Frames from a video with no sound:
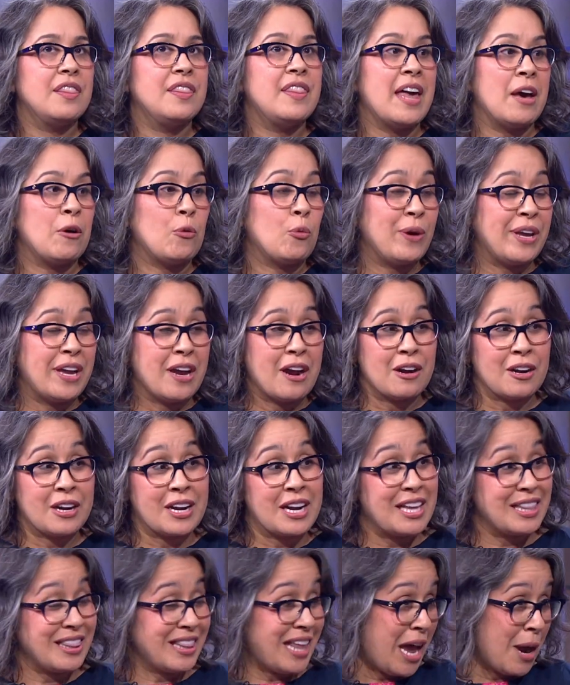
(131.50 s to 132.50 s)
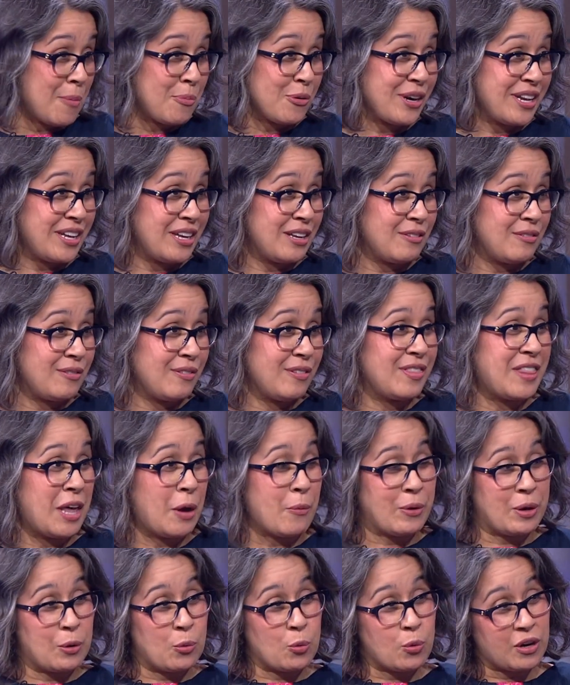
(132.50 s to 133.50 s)
That we are collaborative,
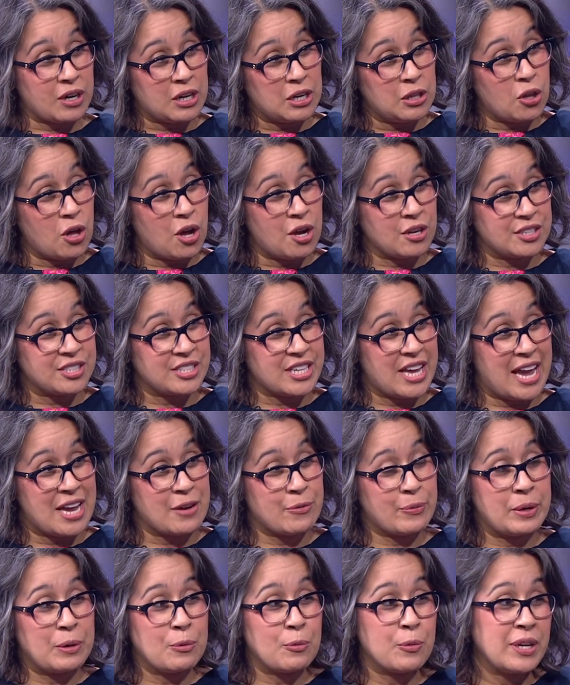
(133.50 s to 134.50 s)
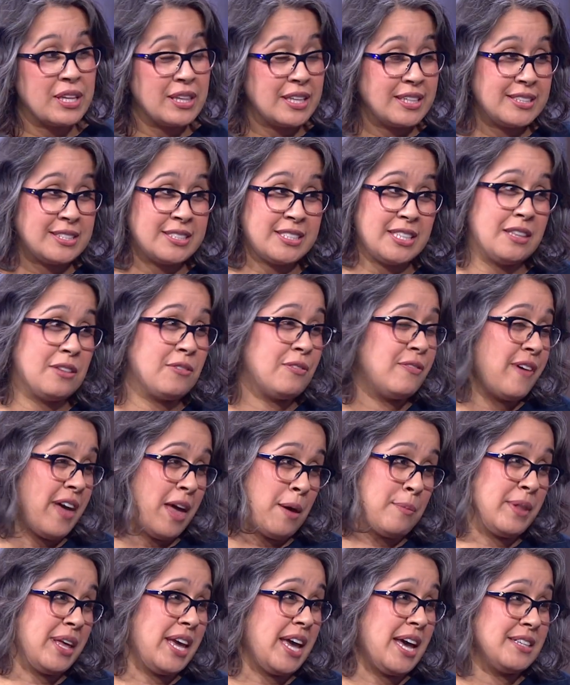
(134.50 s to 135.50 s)
that we work alongside. We really see the
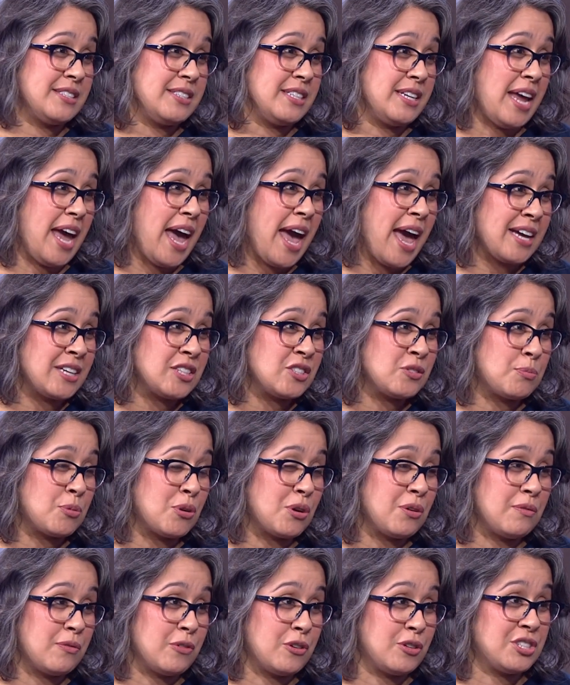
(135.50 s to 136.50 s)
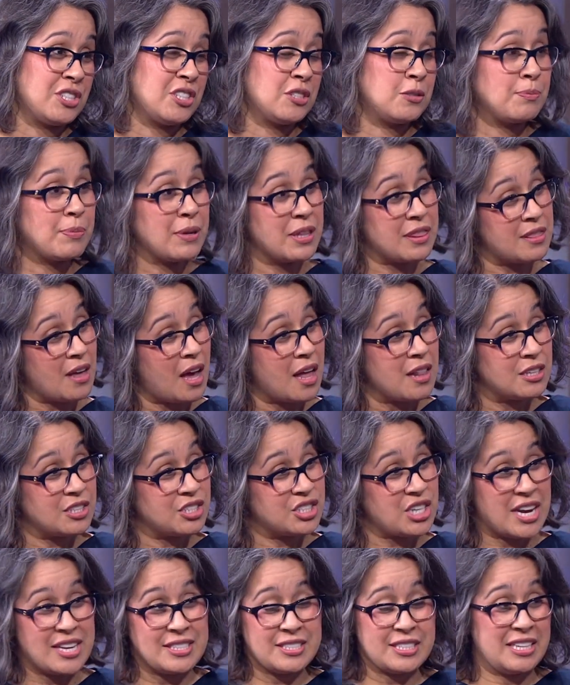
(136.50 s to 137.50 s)
family as an expert versus
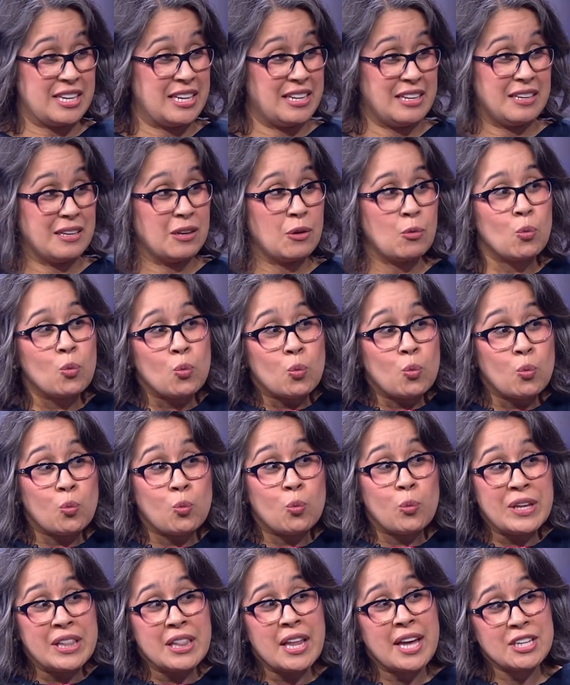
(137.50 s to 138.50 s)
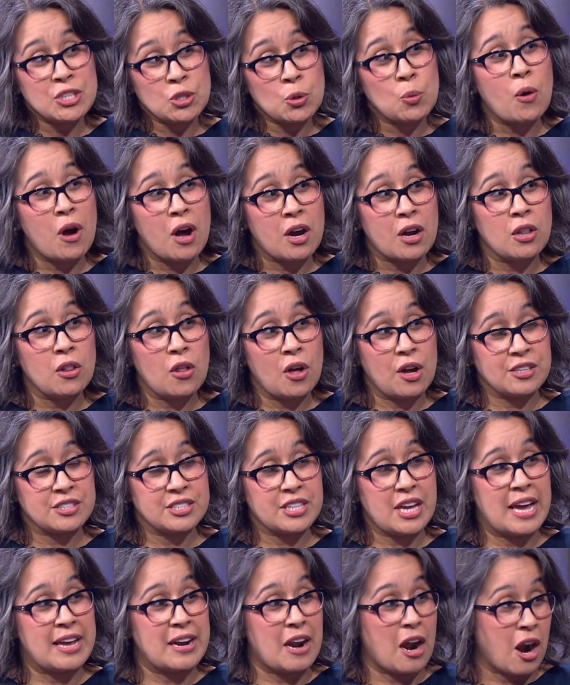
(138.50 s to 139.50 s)
pathologizing, and we like to walk
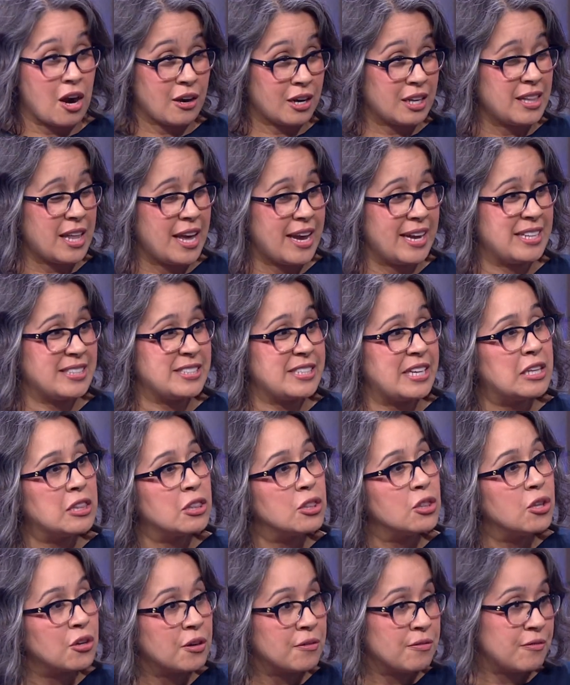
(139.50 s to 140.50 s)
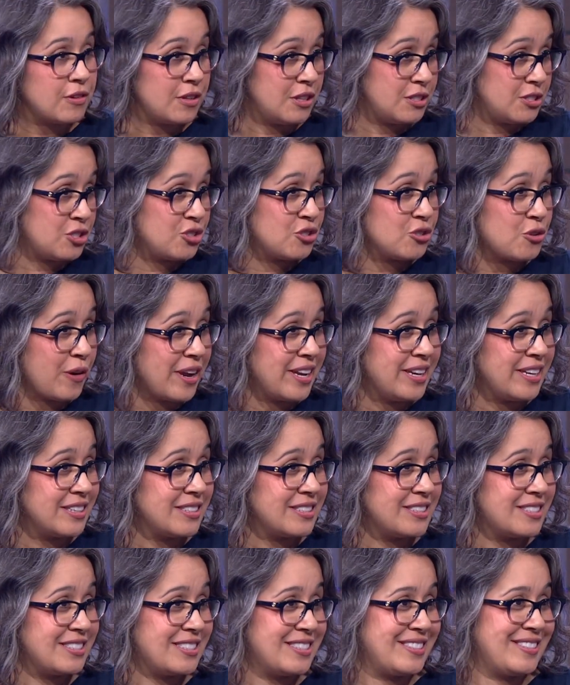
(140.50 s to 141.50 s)
alongside our clients and look for the
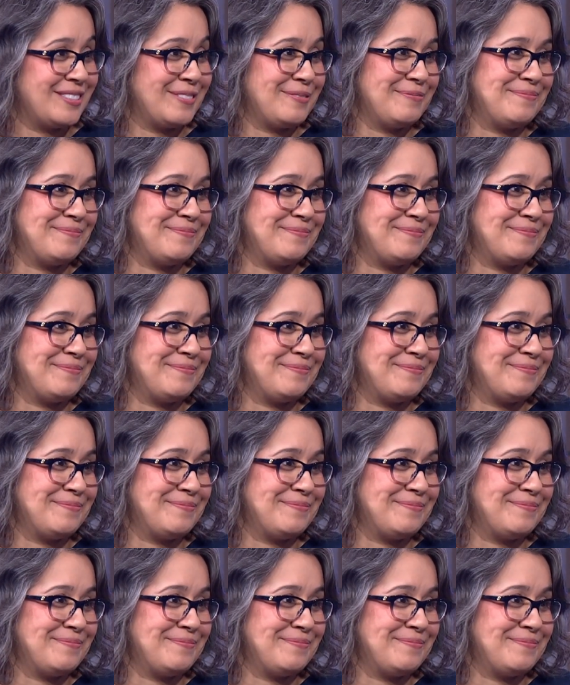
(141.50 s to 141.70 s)
strengths.